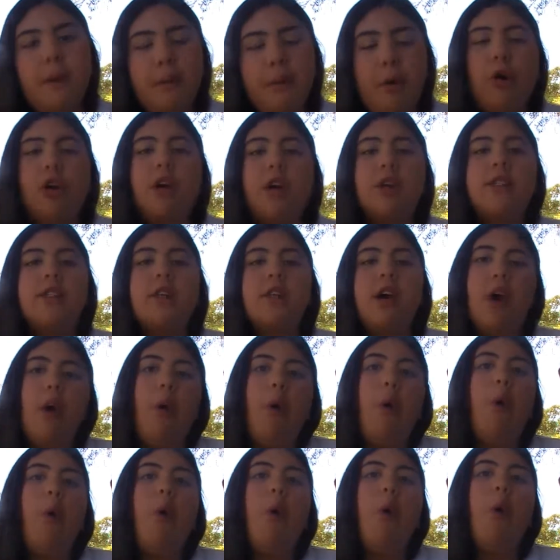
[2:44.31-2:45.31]
pockets like
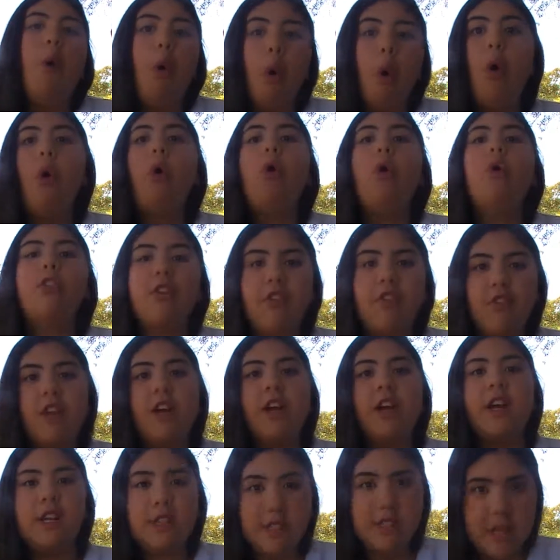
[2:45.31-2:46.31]
all the
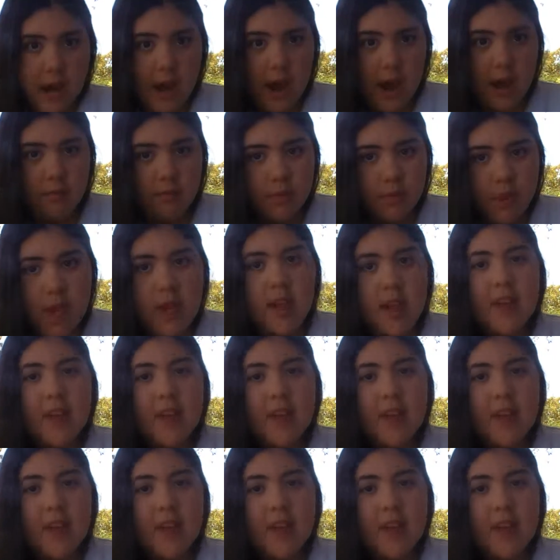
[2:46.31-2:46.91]
freaking time.